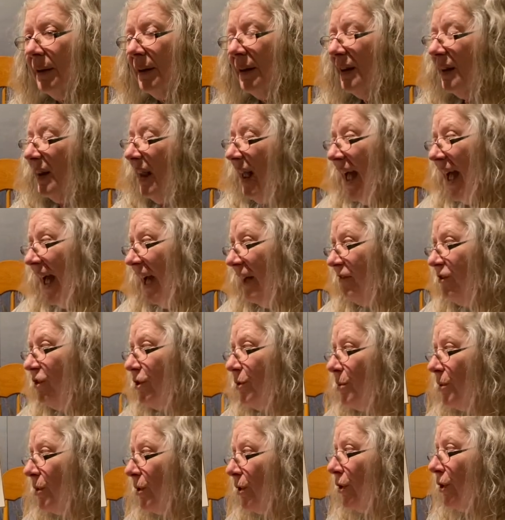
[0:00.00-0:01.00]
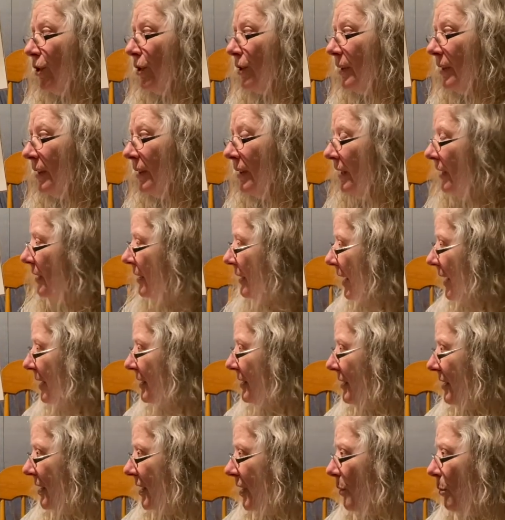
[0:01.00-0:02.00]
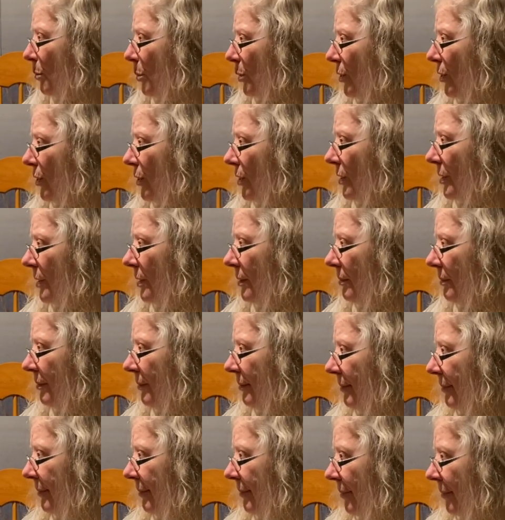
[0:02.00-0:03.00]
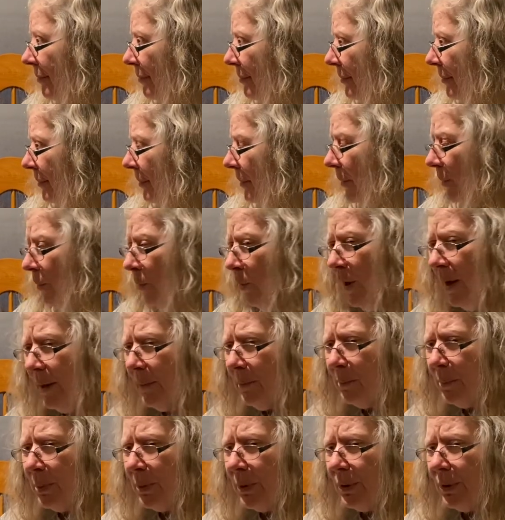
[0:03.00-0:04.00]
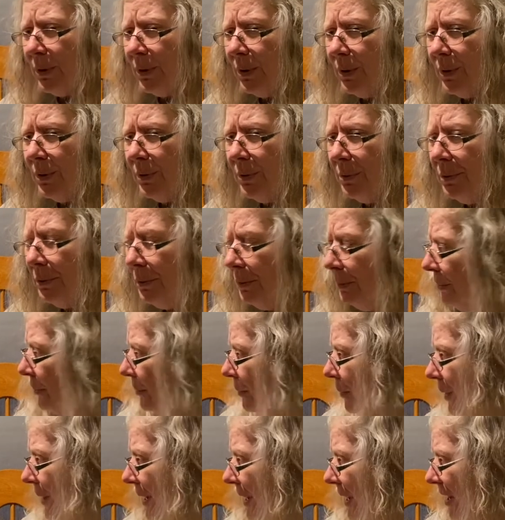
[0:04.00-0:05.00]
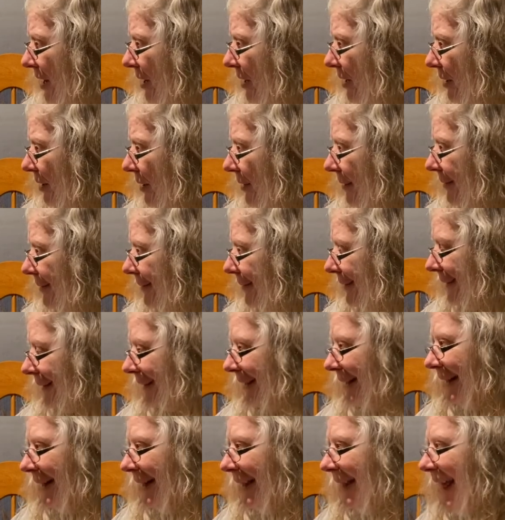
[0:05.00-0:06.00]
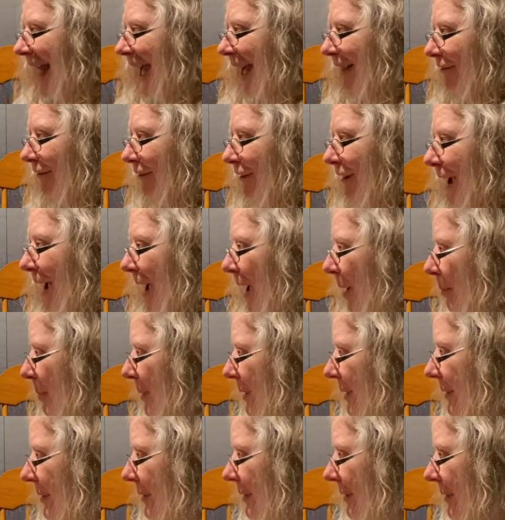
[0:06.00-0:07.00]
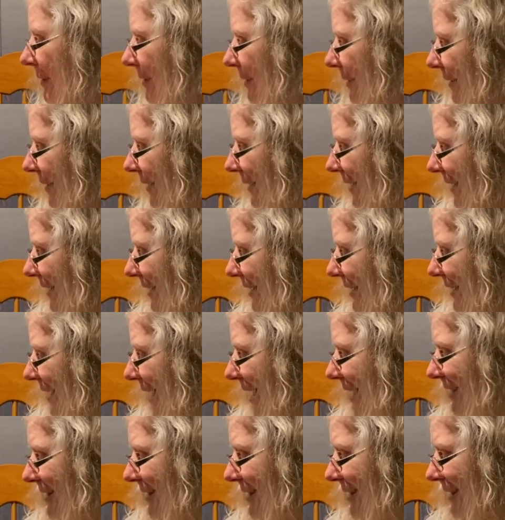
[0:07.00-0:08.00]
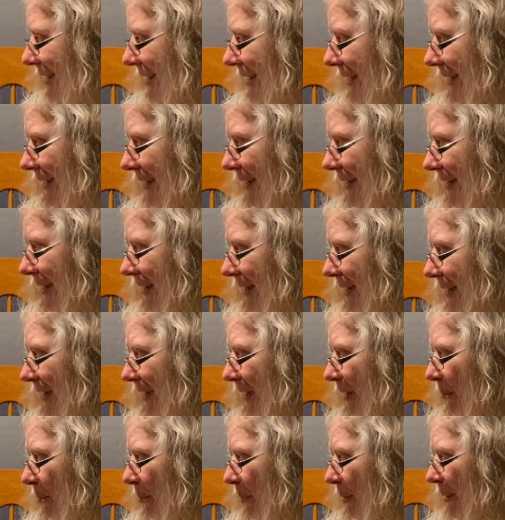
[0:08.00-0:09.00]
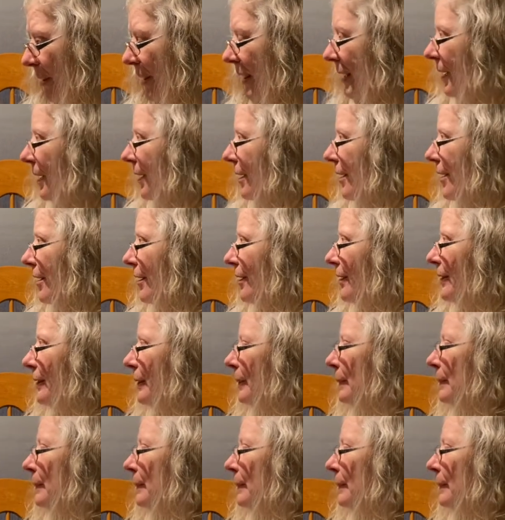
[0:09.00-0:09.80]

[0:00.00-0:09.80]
have you heard the nesting bird? What bird? Where? That robin nesting up there.